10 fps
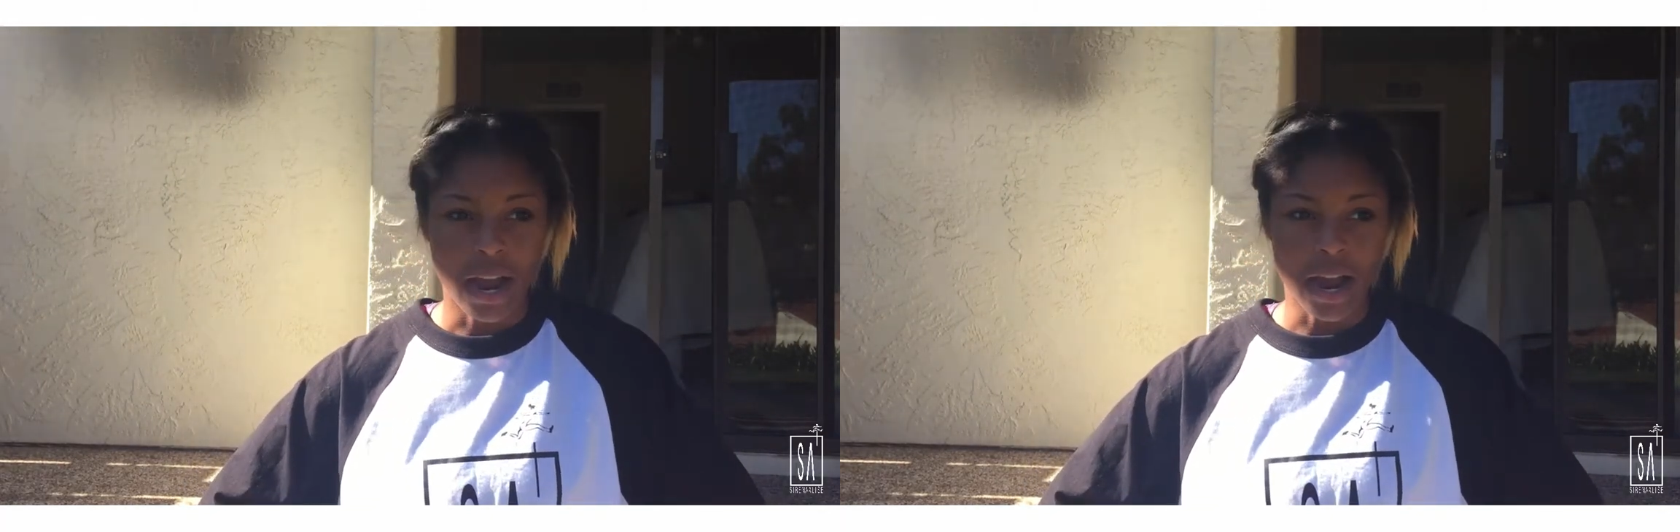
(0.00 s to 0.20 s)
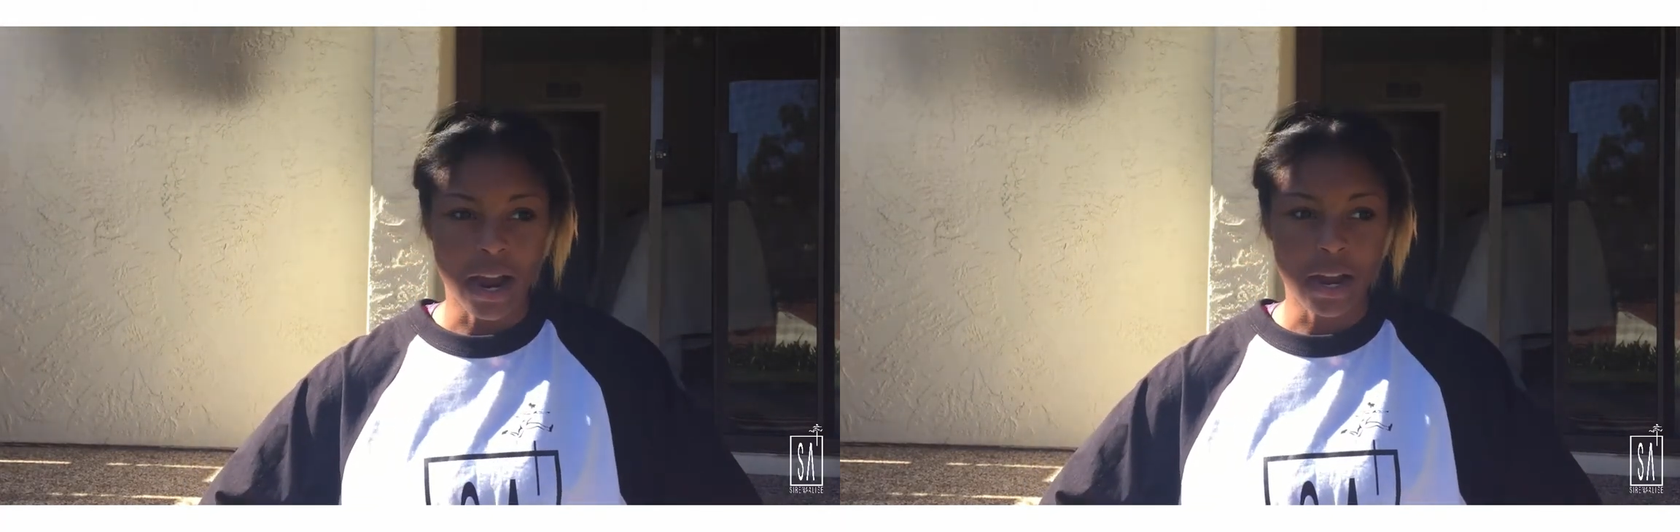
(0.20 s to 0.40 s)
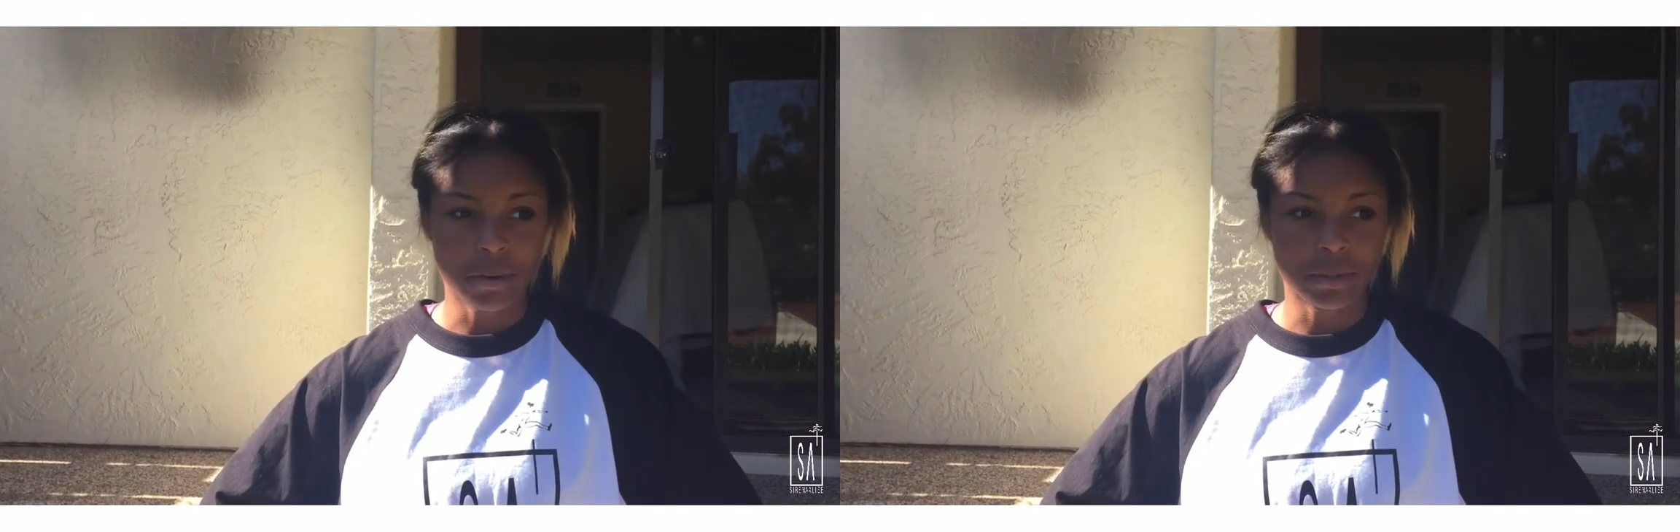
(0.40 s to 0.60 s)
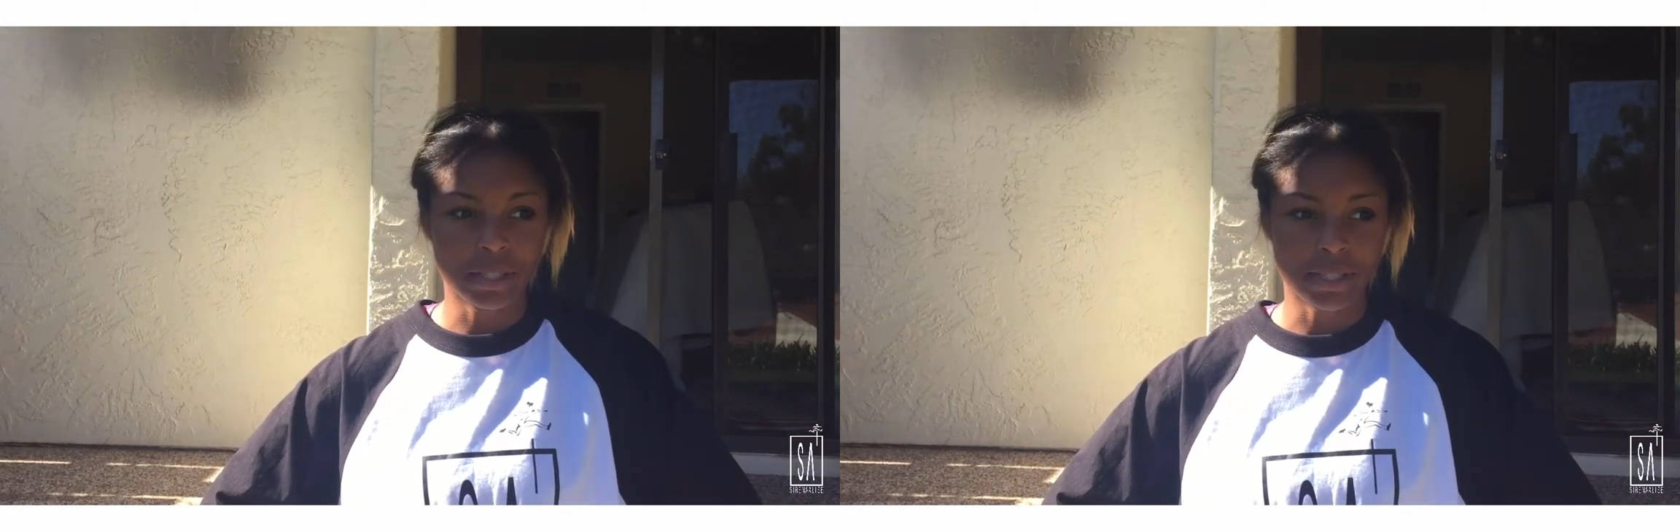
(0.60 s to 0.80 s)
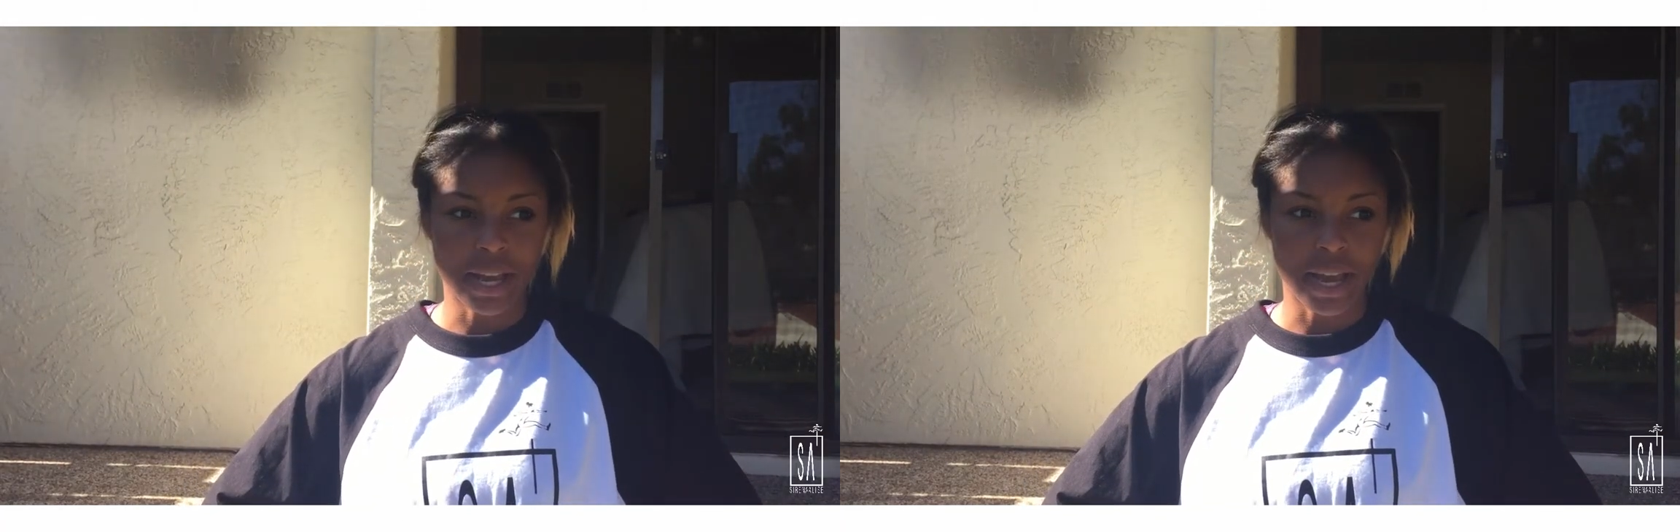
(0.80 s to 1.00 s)
I would
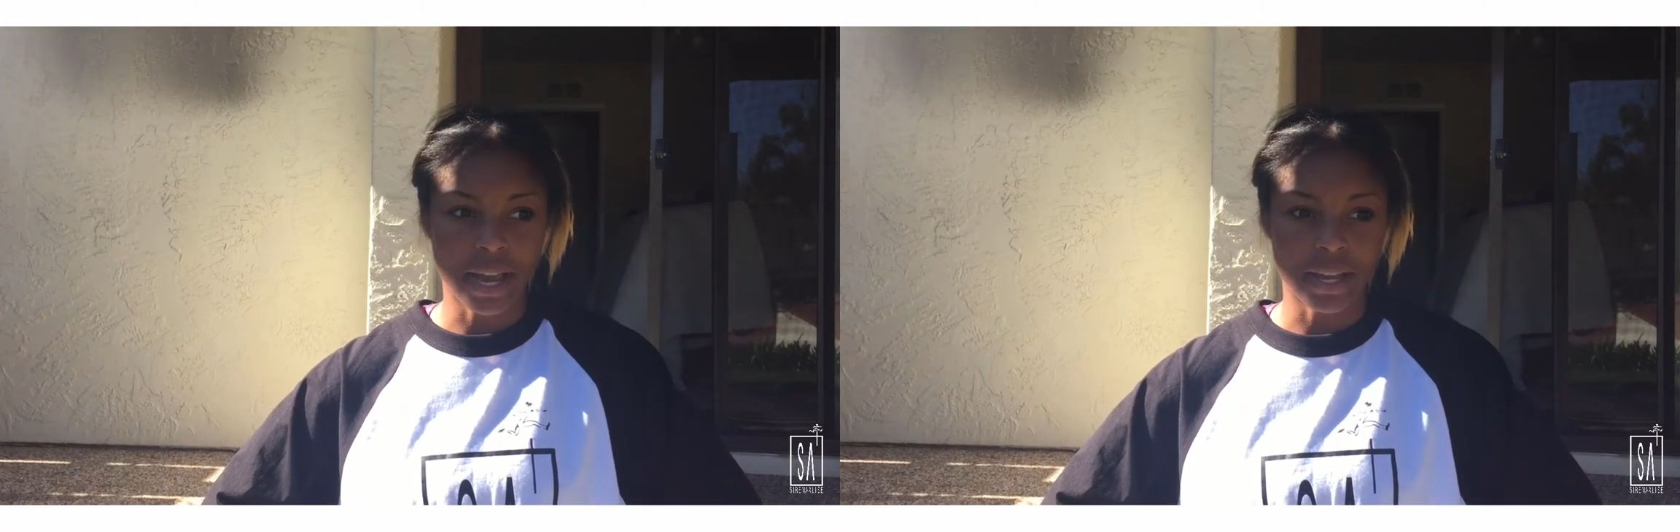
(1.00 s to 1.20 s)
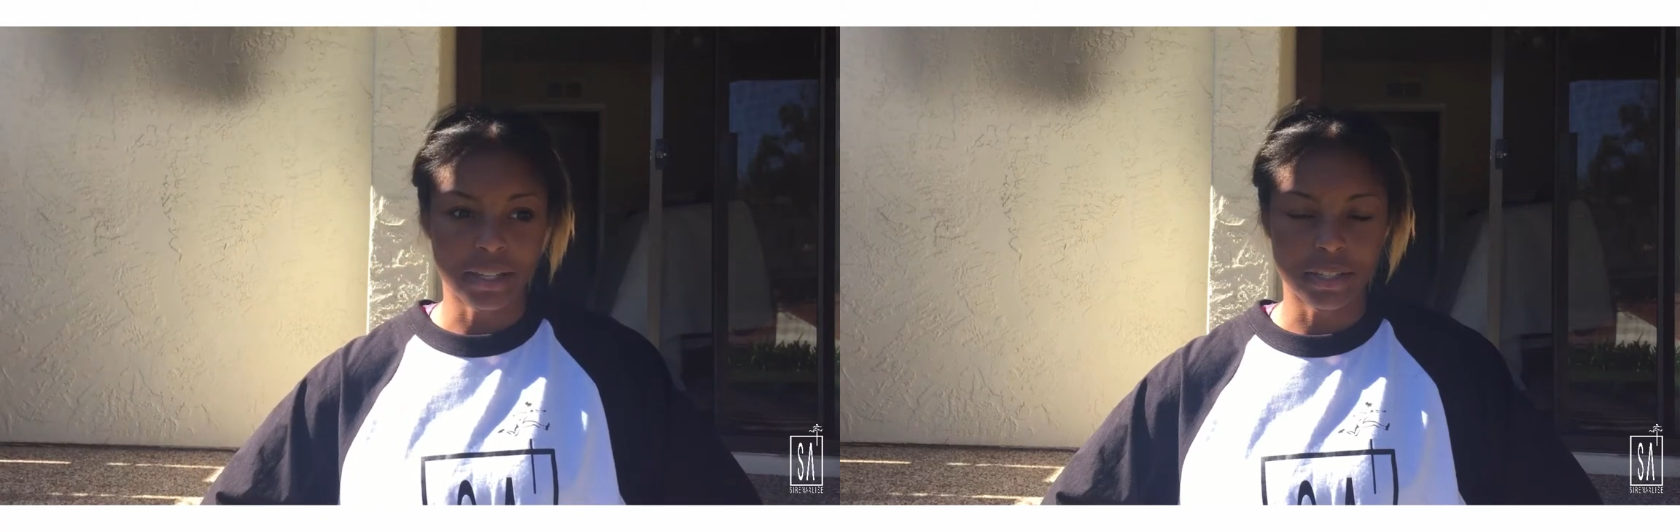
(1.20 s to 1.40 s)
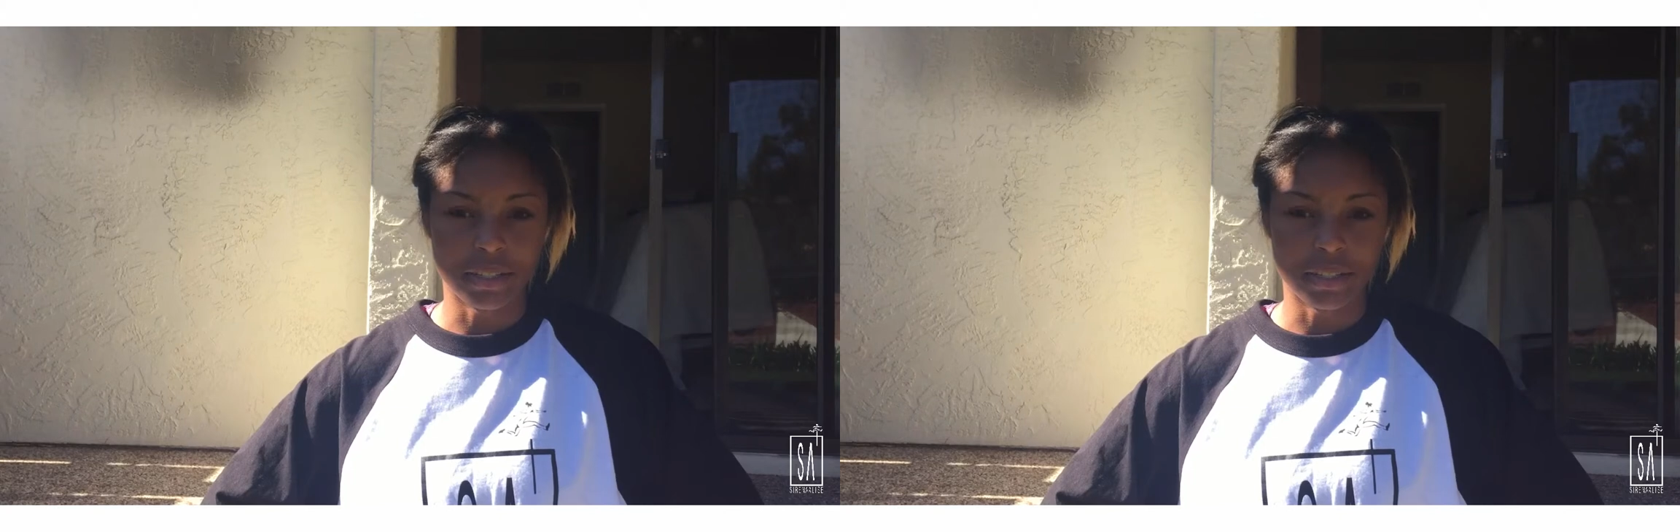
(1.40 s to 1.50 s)
say